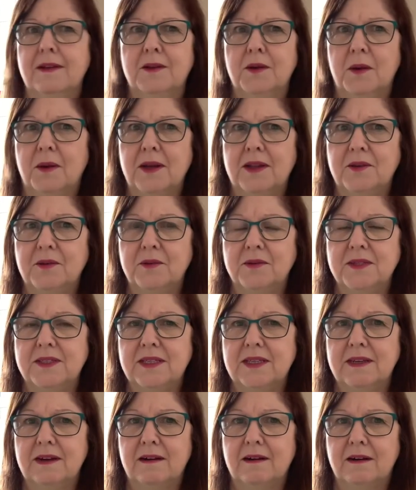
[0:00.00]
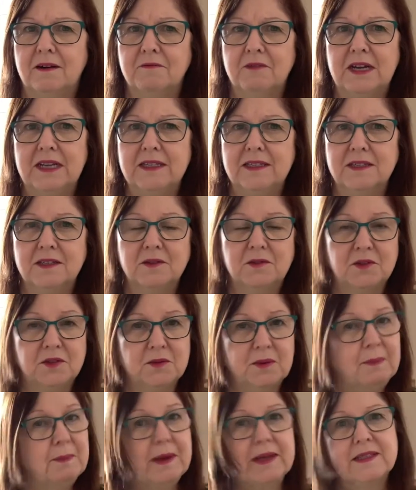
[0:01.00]
Quite a noisy car radio just
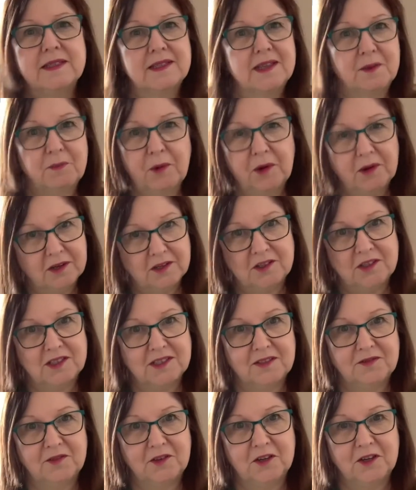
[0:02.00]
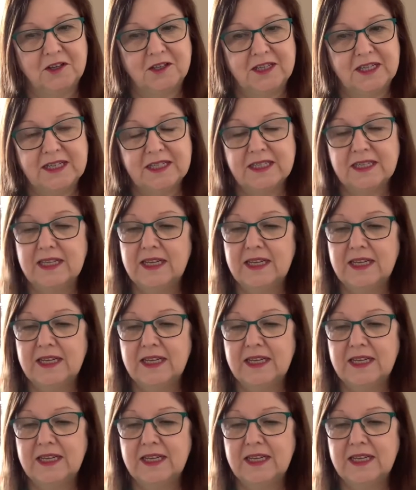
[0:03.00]
went past there. Apologies if you heard it.